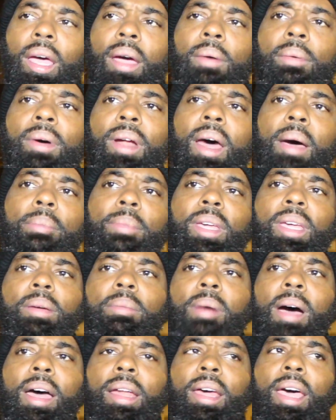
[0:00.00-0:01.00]
And what I
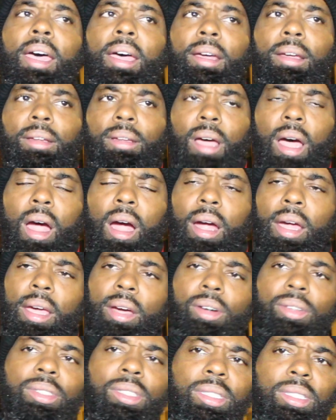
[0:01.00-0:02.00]
mean by that, our
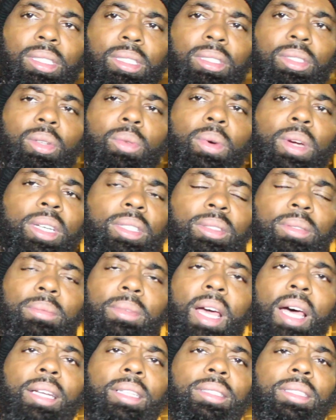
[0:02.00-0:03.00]
elders is the wisdom,
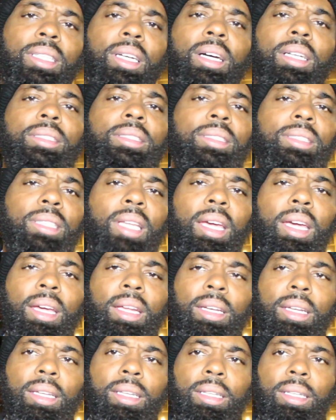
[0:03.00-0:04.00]
knowledge, and
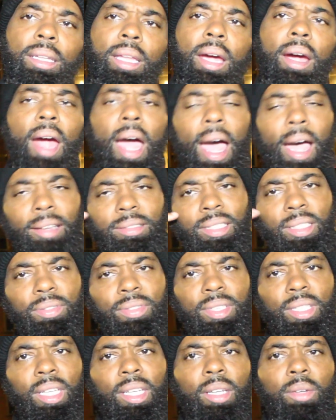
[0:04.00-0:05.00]
understanding. Their eyes have
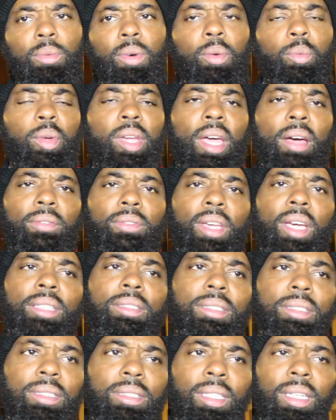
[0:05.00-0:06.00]
seen what we have
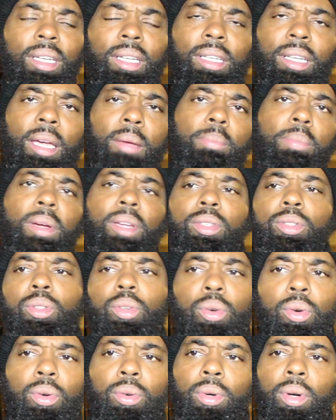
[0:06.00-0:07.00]
yet to see. They've been
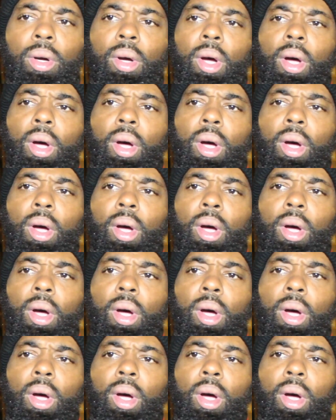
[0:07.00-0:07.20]
through